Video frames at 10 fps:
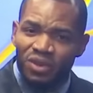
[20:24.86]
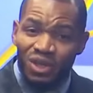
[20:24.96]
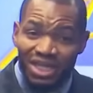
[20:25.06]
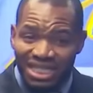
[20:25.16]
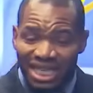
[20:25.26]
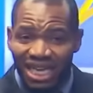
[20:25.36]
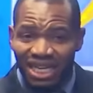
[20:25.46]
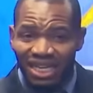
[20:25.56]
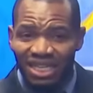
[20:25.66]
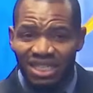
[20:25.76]
Do you understand
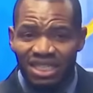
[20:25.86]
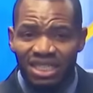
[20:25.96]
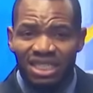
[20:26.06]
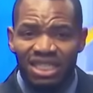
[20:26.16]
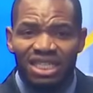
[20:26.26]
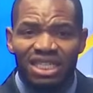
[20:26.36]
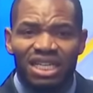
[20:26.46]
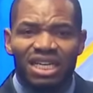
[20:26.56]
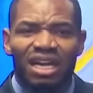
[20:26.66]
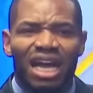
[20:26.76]
that?
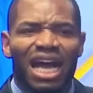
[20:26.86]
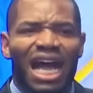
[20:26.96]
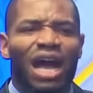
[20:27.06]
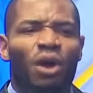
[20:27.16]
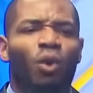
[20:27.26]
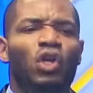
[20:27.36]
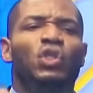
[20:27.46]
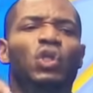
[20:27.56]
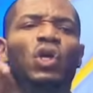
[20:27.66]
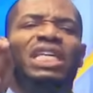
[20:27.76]
I want
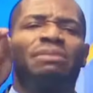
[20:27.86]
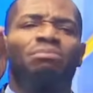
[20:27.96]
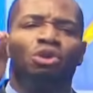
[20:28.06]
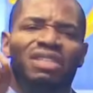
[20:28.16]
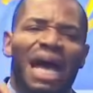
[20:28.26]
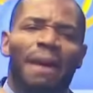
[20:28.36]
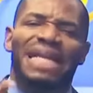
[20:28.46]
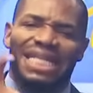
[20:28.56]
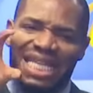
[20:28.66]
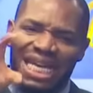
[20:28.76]
you to remove that
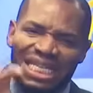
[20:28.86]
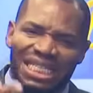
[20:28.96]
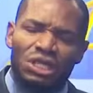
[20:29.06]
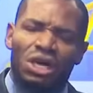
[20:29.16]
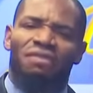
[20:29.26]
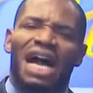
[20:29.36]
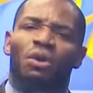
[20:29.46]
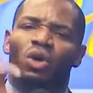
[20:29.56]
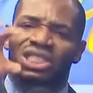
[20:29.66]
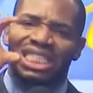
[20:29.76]
mentality of I
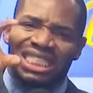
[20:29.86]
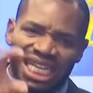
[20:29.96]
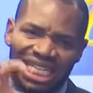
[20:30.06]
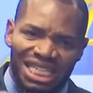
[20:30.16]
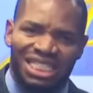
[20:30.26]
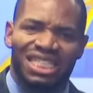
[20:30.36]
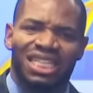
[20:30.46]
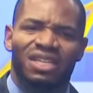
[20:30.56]
was rejected.